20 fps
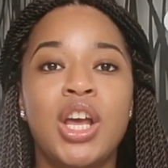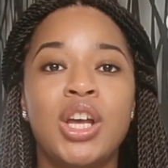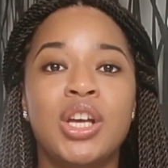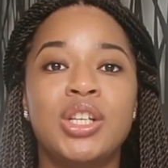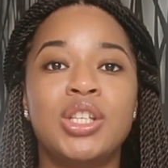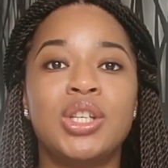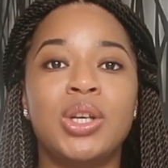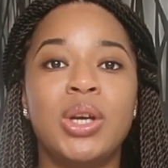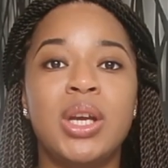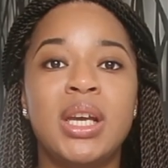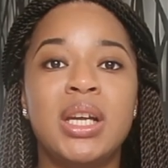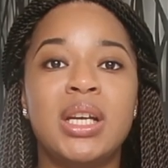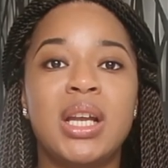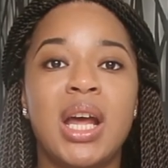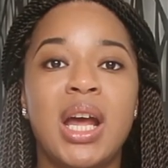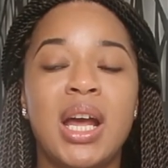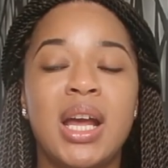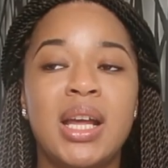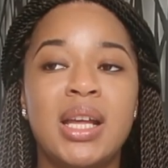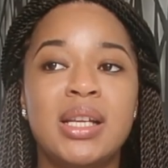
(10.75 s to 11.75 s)
So it
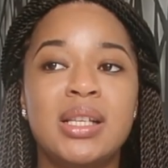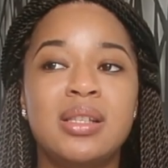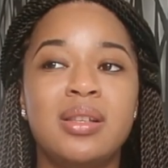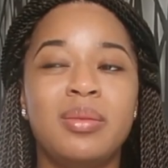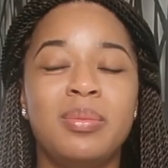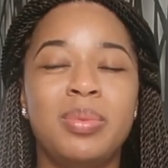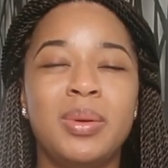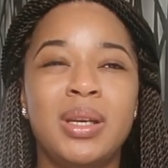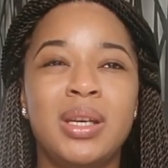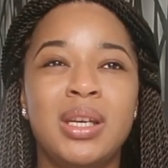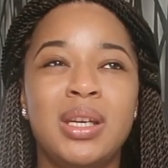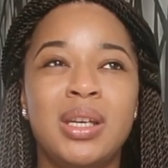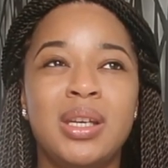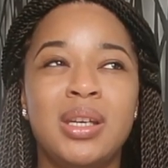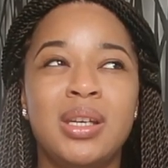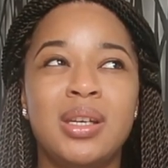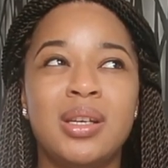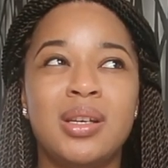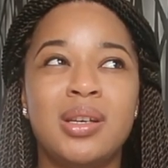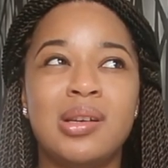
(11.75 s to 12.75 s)
has
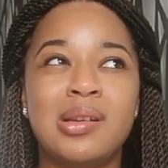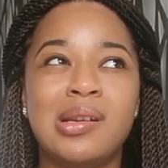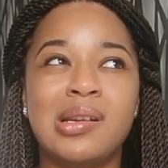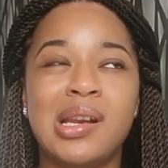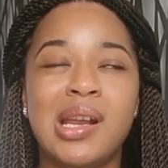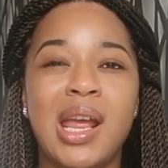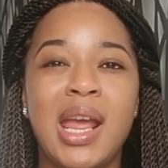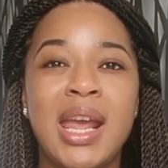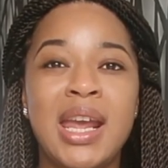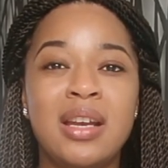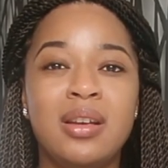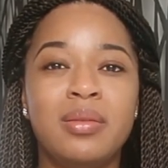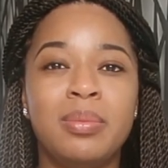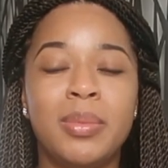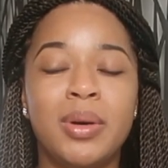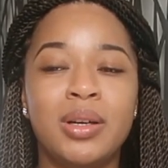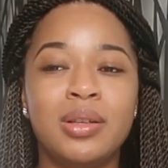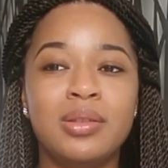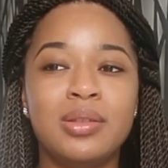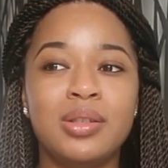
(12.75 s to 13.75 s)
been 8
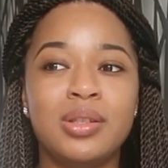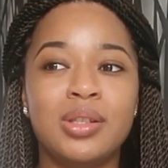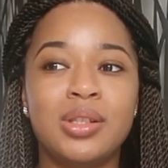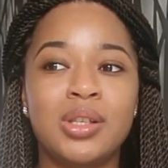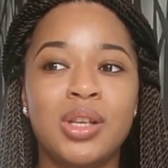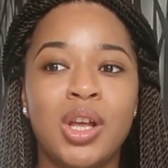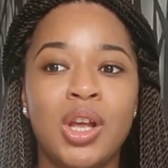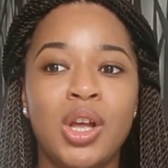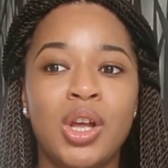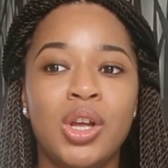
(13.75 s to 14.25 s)
months,